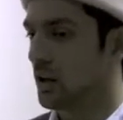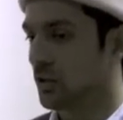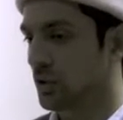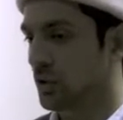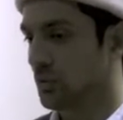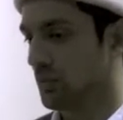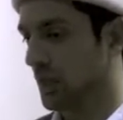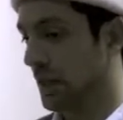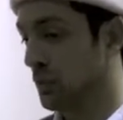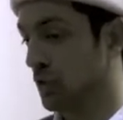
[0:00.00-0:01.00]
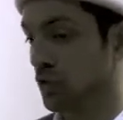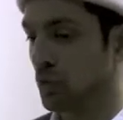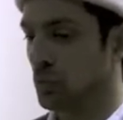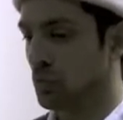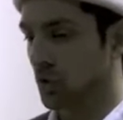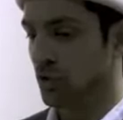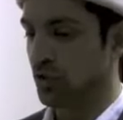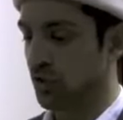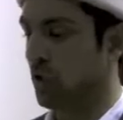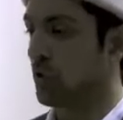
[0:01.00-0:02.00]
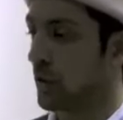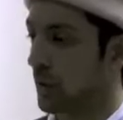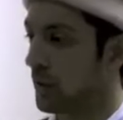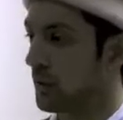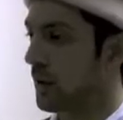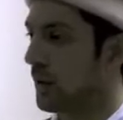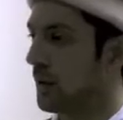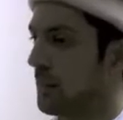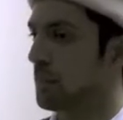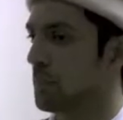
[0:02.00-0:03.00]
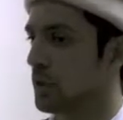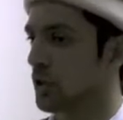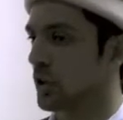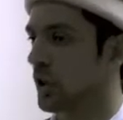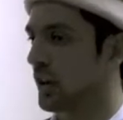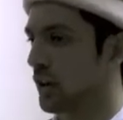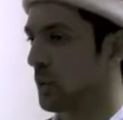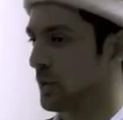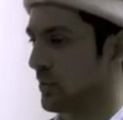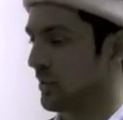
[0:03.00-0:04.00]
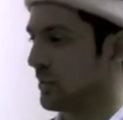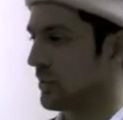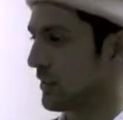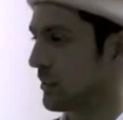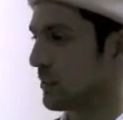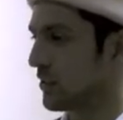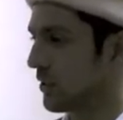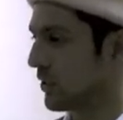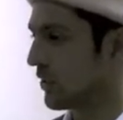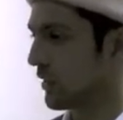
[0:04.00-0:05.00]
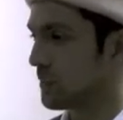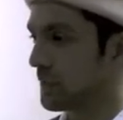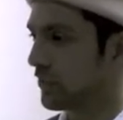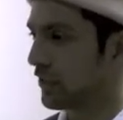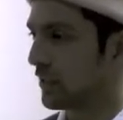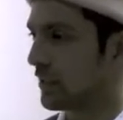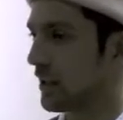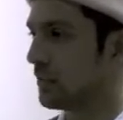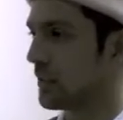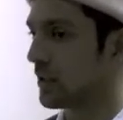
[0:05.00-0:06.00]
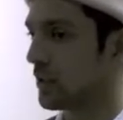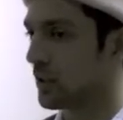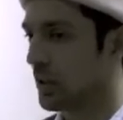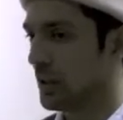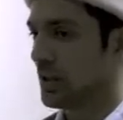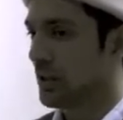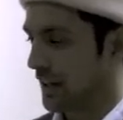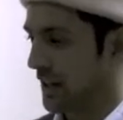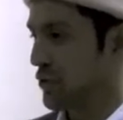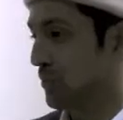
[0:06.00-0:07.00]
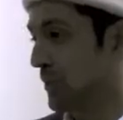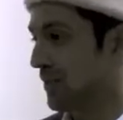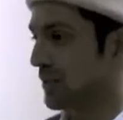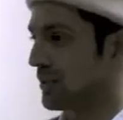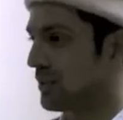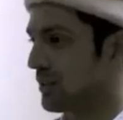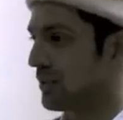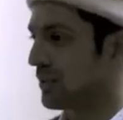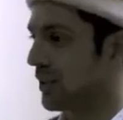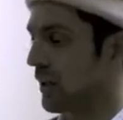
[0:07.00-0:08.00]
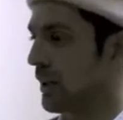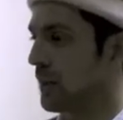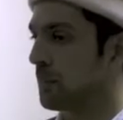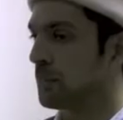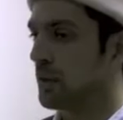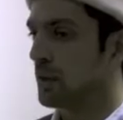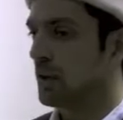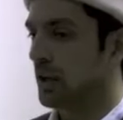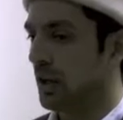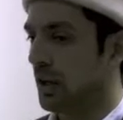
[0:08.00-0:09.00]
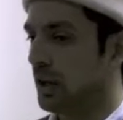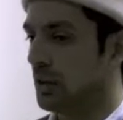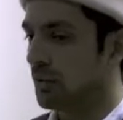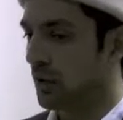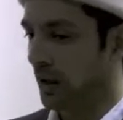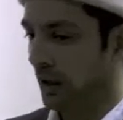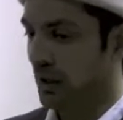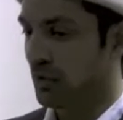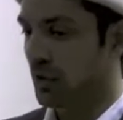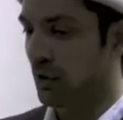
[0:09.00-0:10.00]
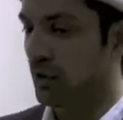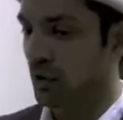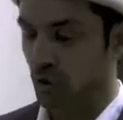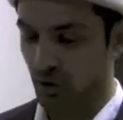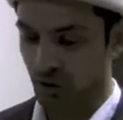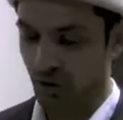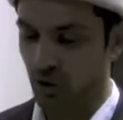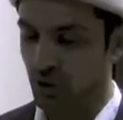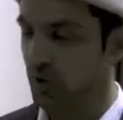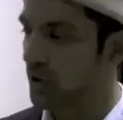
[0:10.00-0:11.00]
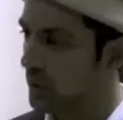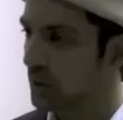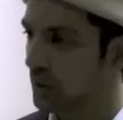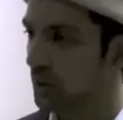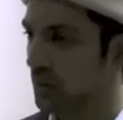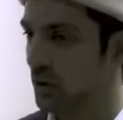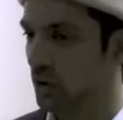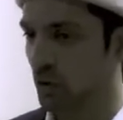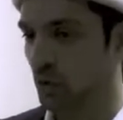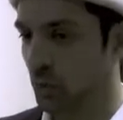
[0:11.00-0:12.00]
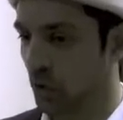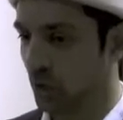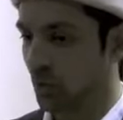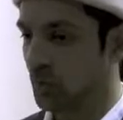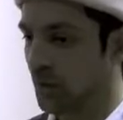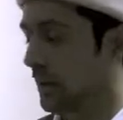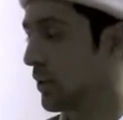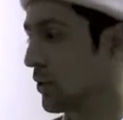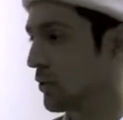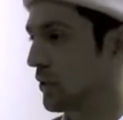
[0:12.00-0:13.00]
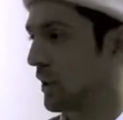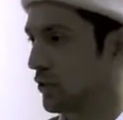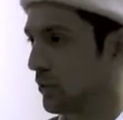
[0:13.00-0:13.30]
So then once you're actually running, your cardiovascular system is not your limiting factor; it'll be your actual muscles. So, and if you're doing your running, your body will be getting used to